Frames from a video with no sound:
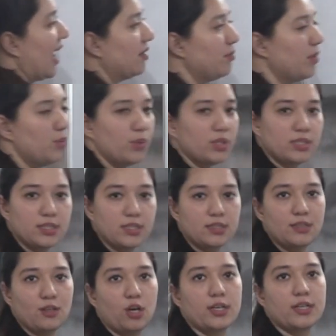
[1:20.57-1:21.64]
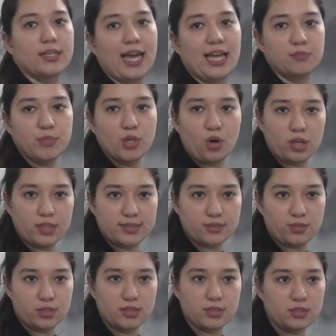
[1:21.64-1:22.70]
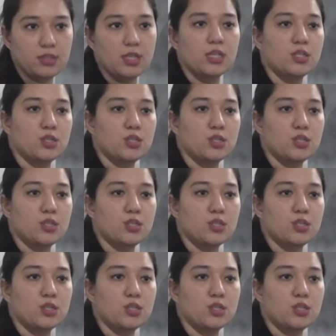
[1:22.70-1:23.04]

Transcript: can be vertical or it can be horizontal.